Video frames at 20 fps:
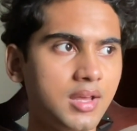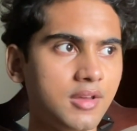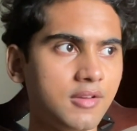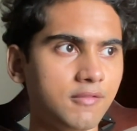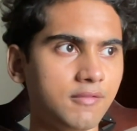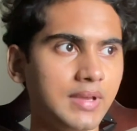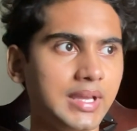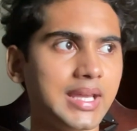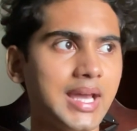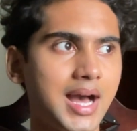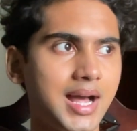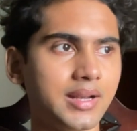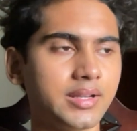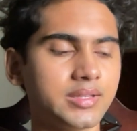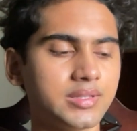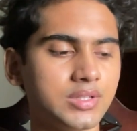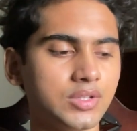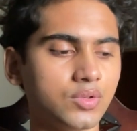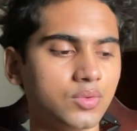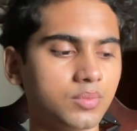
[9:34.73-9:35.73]
We can
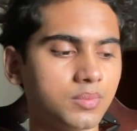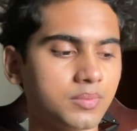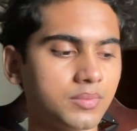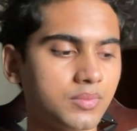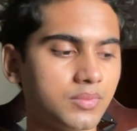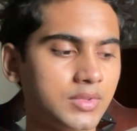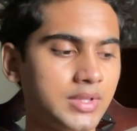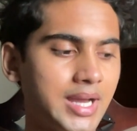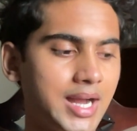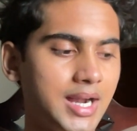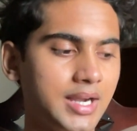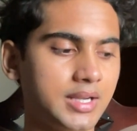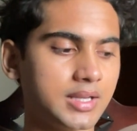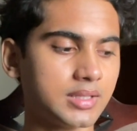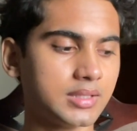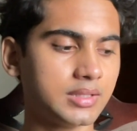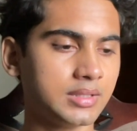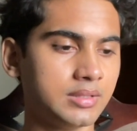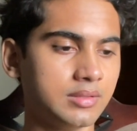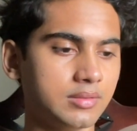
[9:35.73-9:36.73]
assume that
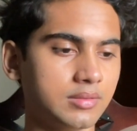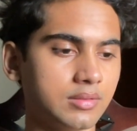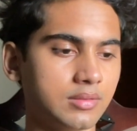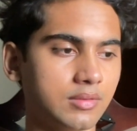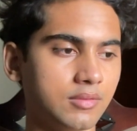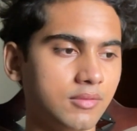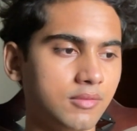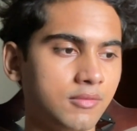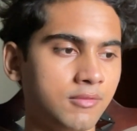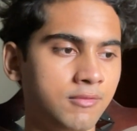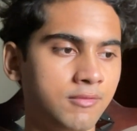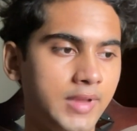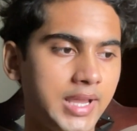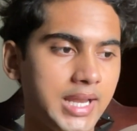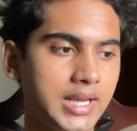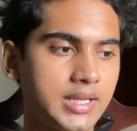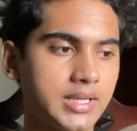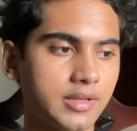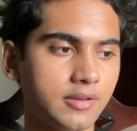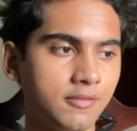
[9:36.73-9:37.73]
the
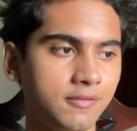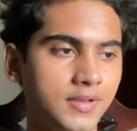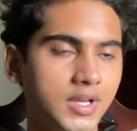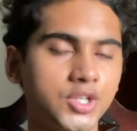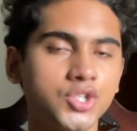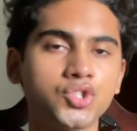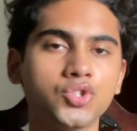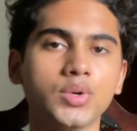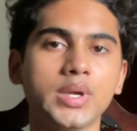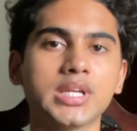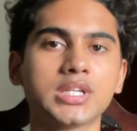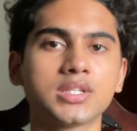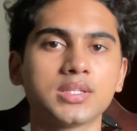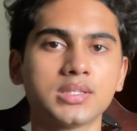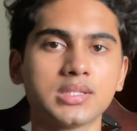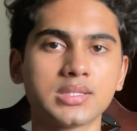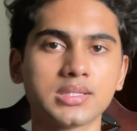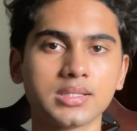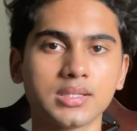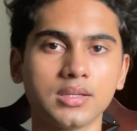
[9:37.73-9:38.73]
weight
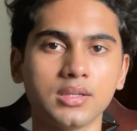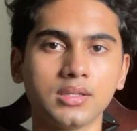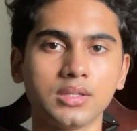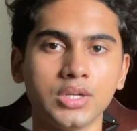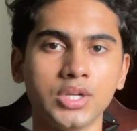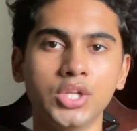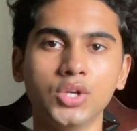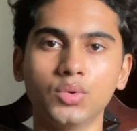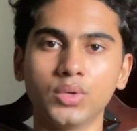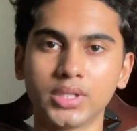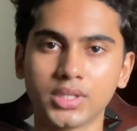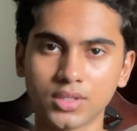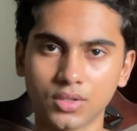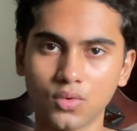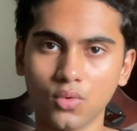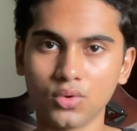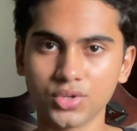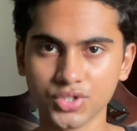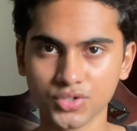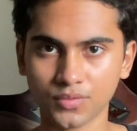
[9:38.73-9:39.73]
fluctuations during the
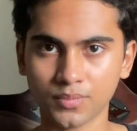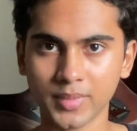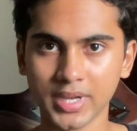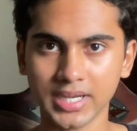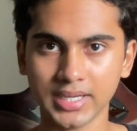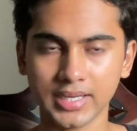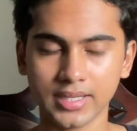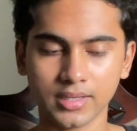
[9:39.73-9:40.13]
course of my